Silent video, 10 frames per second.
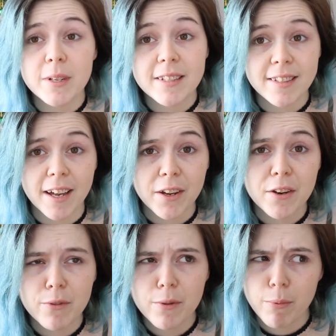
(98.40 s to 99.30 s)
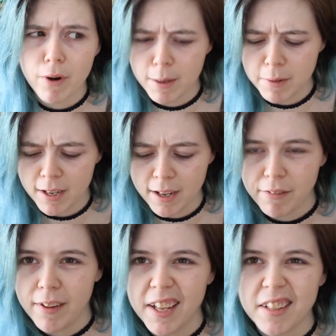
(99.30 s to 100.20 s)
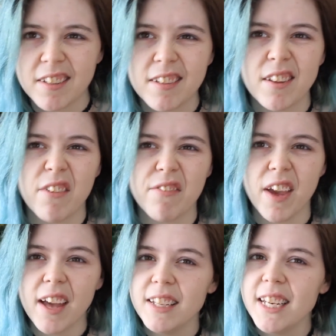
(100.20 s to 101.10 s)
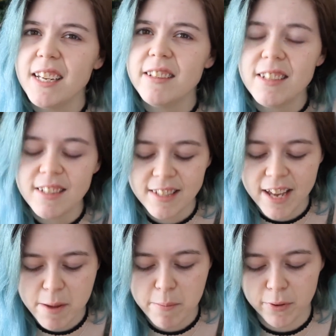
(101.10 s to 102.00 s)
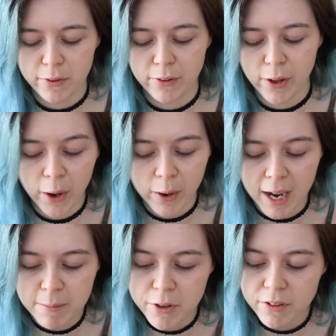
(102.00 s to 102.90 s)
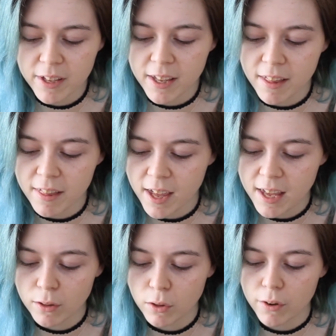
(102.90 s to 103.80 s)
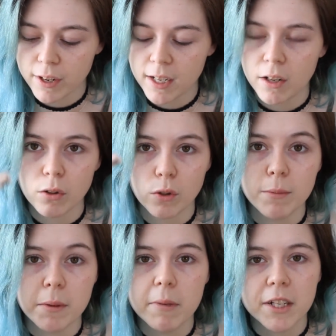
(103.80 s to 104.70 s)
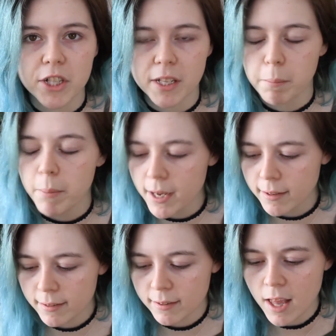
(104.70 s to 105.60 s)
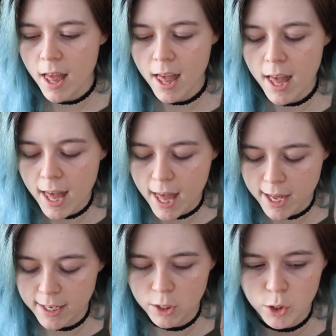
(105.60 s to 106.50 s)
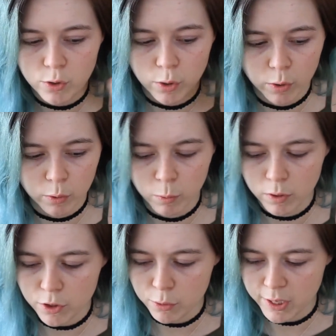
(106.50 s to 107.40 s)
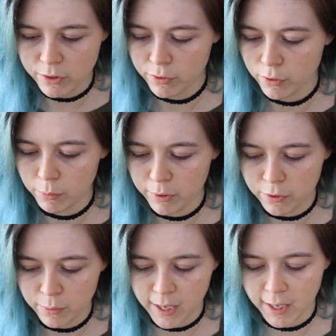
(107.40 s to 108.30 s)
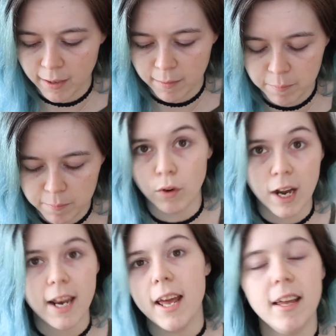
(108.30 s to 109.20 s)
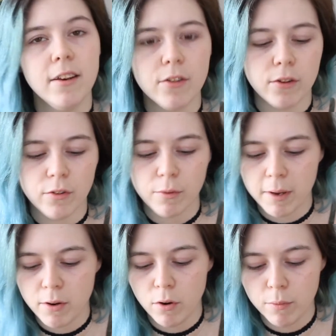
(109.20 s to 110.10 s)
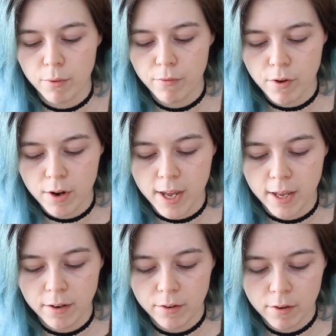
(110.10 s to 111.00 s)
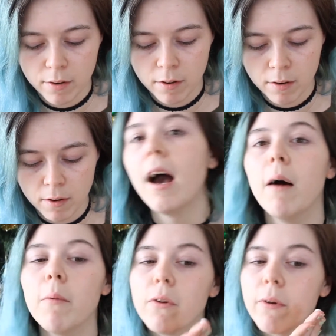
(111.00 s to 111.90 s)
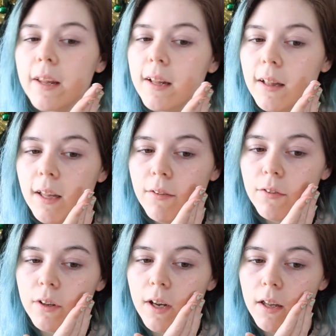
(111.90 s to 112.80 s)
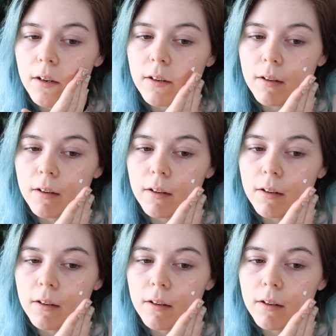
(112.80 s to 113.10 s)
starting off with primer, I feel like this is a fairly easy step. So I'm using the L'Oreal Lumi Magic base, and so what do? We're doing right hand, so my non-preferred hand, and we're doing the left side.